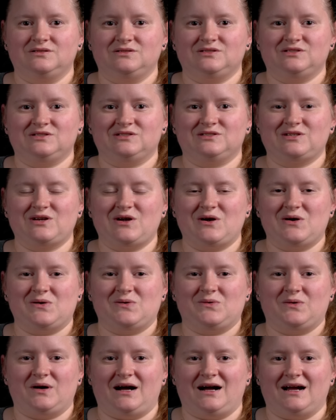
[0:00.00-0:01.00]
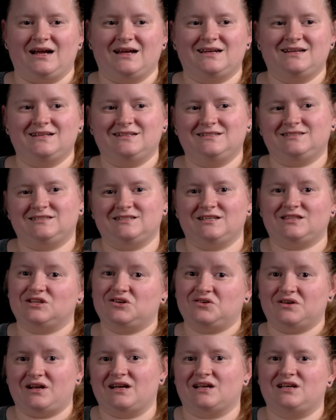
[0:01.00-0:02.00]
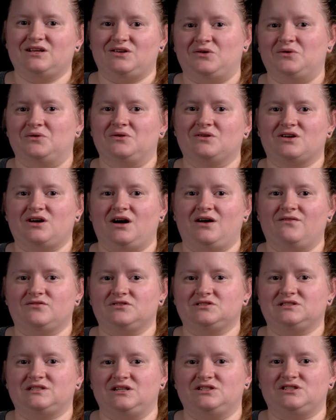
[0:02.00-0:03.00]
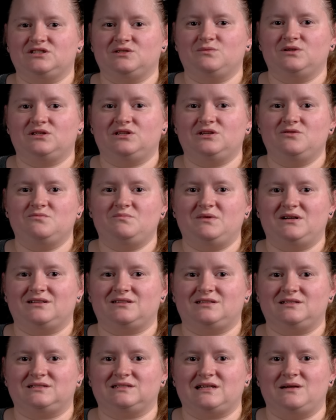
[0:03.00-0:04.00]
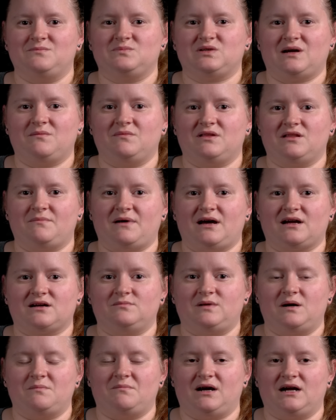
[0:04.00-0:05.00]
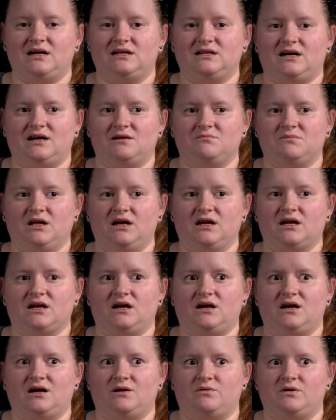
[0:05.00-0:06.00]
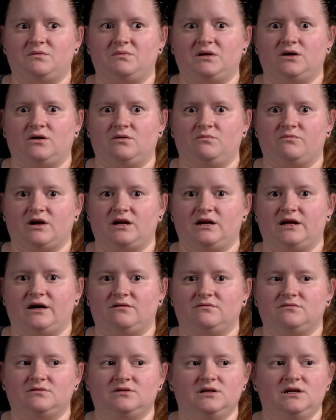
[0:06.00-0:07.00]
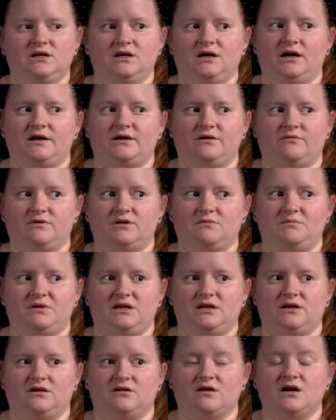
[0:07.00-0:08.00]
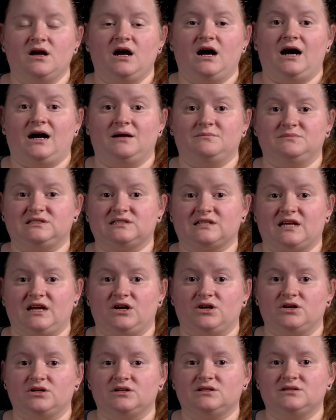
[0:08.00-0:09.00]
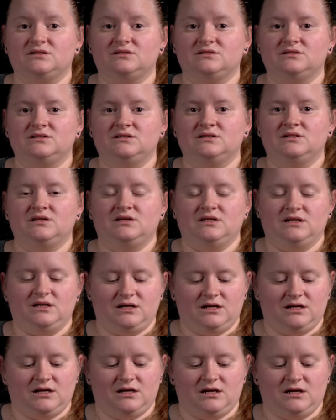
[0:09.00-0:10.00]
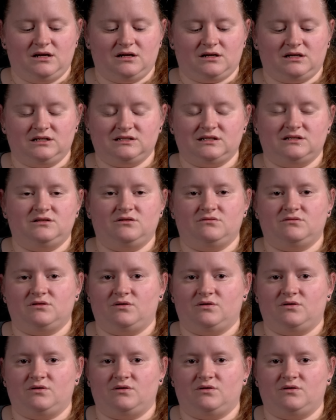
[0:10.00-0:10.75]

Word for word: So I can sit there and I can hold a conversation with you, but at the same time, in the back of my mind, I'm like, I want to be home right now. I don't want to be here. I'm scared because I don't